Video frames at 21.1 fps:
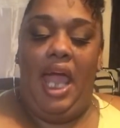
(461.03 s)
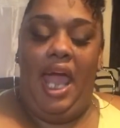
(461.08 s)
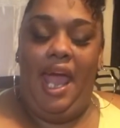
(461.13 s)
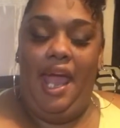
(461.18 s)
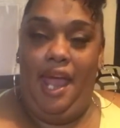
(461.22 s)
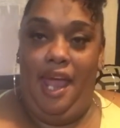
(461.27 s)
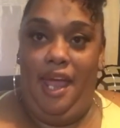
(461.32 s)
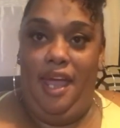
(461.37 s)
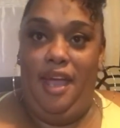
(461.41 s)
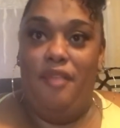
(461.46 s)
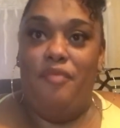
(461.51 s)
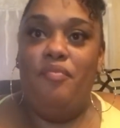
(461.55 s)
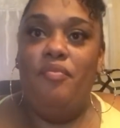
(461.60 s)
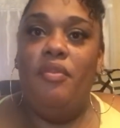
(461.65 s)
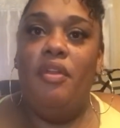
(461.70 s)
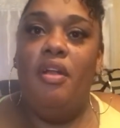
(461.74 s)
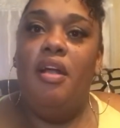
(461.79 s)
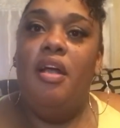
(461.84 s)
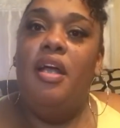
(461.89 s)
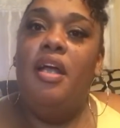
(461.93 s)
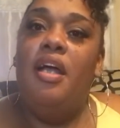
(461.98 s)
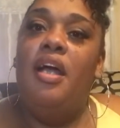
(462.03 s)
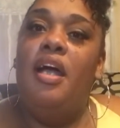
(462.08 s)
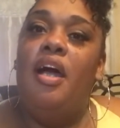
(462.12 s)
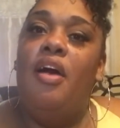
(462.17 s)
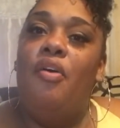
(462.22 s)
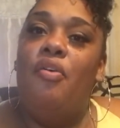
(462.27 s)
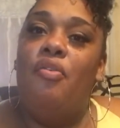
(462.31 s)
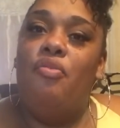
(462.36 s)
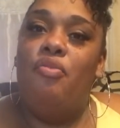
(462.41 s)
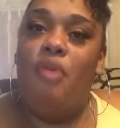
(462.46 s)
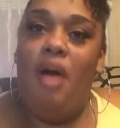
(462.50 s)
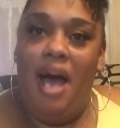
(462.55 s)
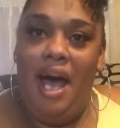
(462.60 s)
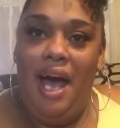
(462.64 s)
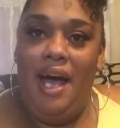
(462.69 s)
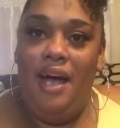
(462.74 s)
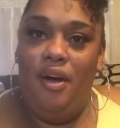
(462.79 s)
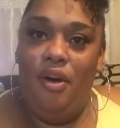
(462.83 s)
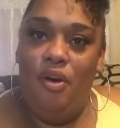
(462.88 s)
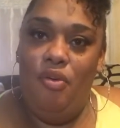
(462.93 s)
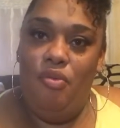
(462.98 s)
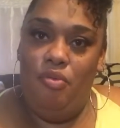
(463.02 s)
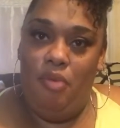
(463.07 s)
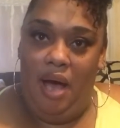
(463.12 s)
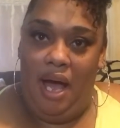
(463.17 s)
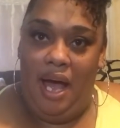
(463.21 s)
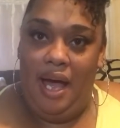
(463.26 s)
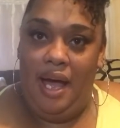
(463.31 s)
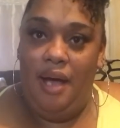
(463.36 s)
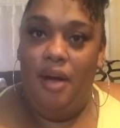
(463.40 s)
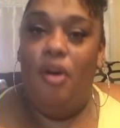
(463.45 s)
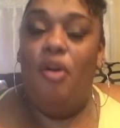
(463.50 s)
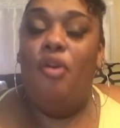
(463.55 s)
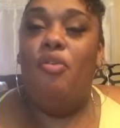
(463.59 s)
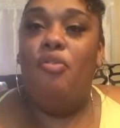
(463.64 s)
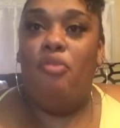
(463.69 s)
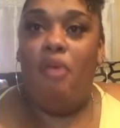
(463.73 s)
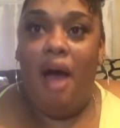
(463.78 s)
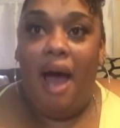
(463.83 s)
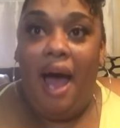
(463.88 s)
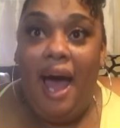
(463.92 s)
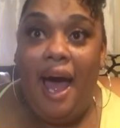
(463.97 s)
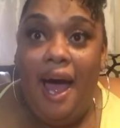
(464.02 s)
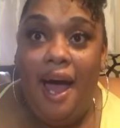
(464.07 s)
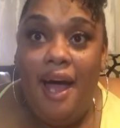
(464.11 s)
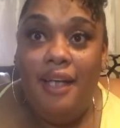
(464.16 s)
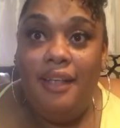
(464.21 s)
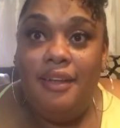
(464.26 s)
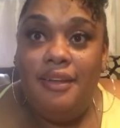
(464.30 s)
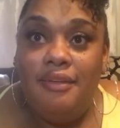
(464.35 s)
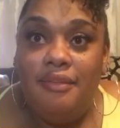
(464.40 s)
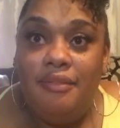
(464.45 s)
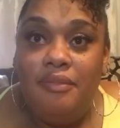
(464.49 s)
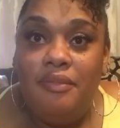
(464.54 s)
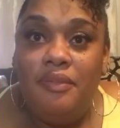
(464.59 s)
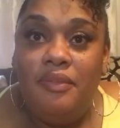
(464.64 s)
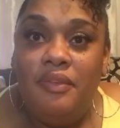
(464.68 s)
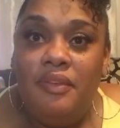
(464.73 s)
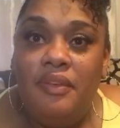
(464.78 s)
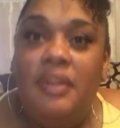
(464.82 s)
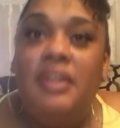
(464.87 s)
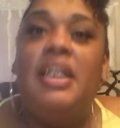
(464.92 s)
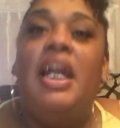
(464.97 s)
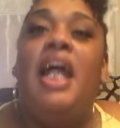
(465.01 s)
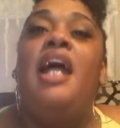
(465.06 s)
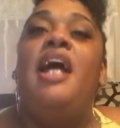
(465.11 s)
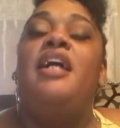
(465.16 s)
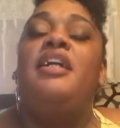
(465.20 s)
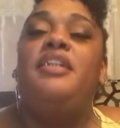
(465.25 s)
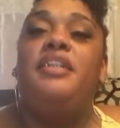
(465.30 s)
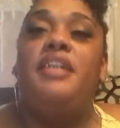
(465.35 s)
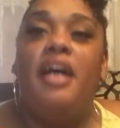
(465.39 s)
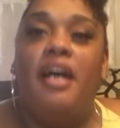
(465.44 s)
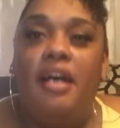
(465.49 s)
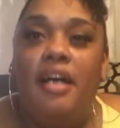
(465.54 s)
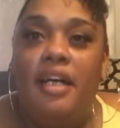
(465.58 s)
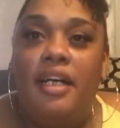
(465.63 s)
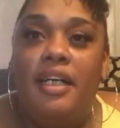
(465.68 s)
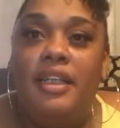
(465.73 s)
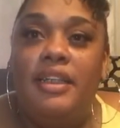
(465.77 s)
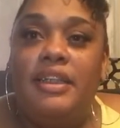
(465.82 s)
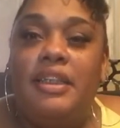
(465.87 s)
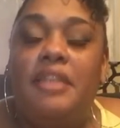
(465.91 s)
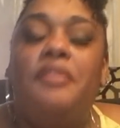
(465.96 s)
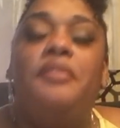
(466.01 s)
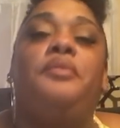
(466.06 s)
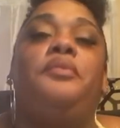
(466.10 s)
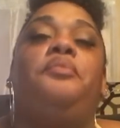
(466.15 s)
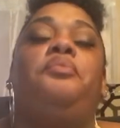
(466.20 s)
And why, oh, why, oh, why does